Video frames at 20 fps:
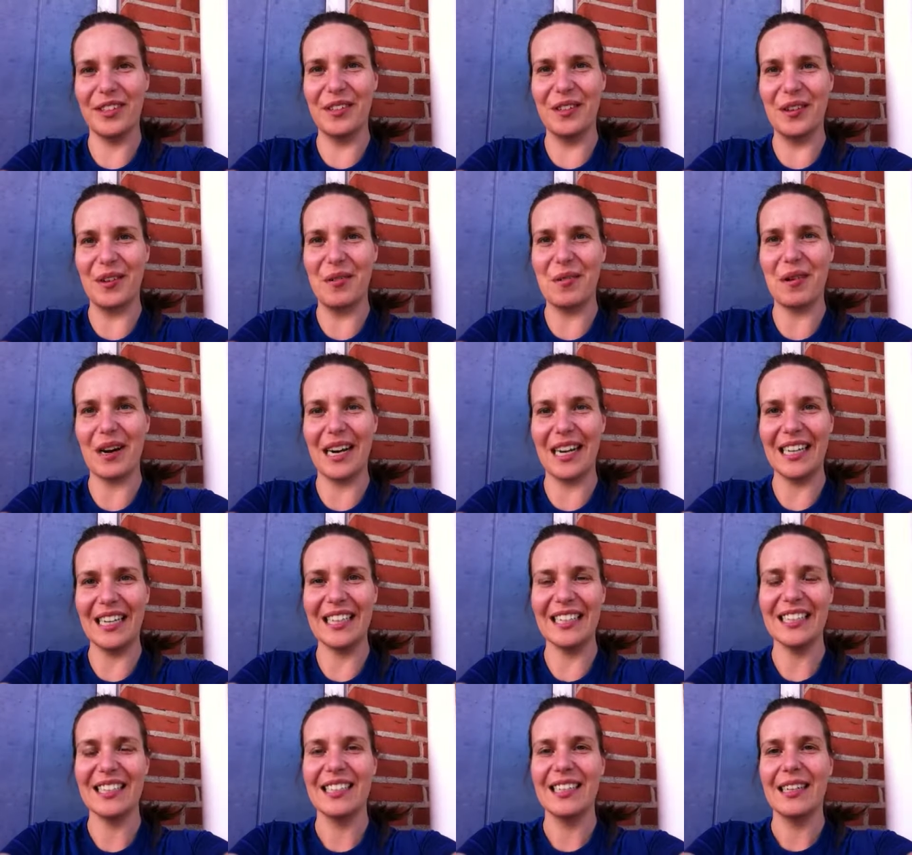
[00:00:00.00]
you know
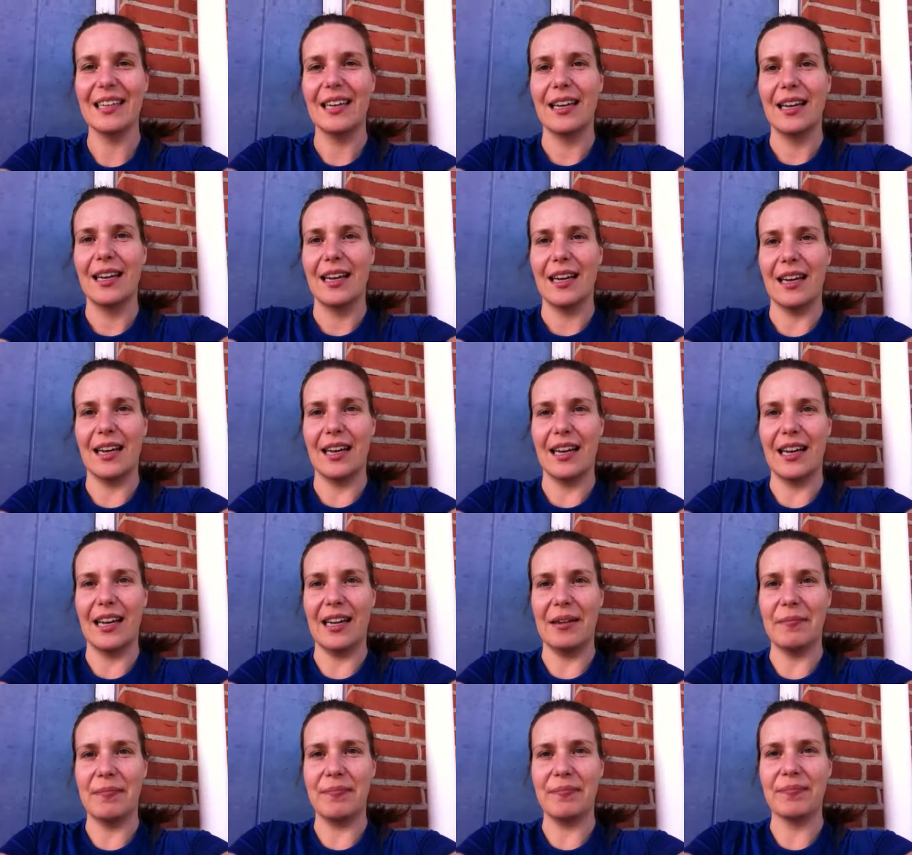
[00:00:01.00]
why.
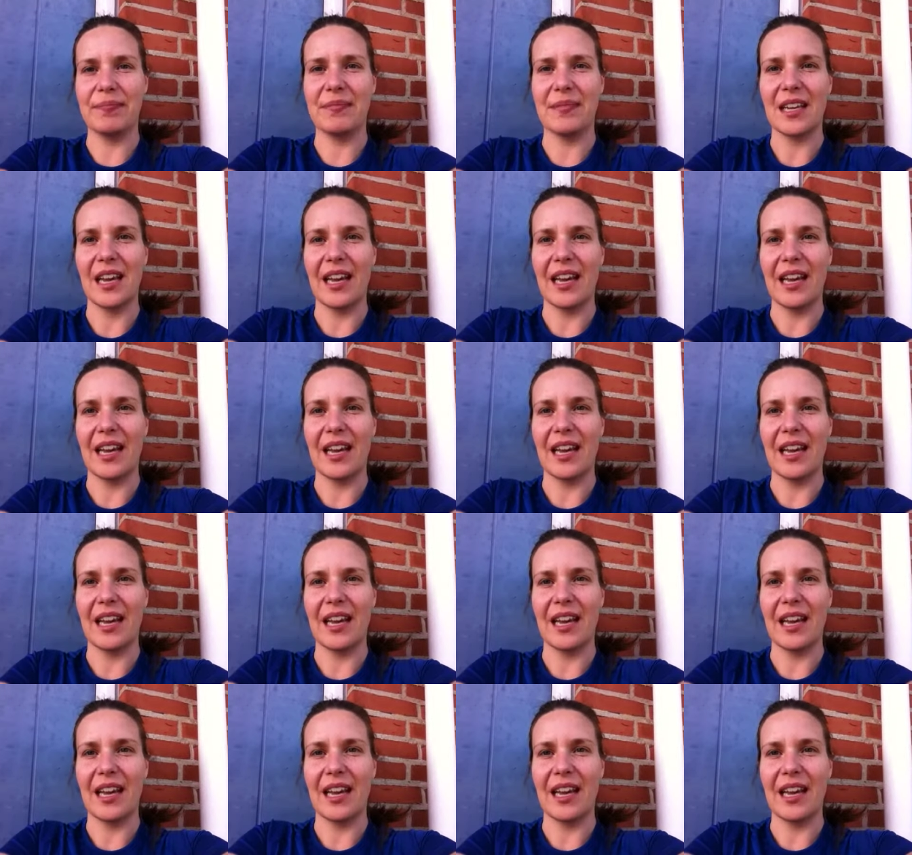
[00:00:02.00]
Um,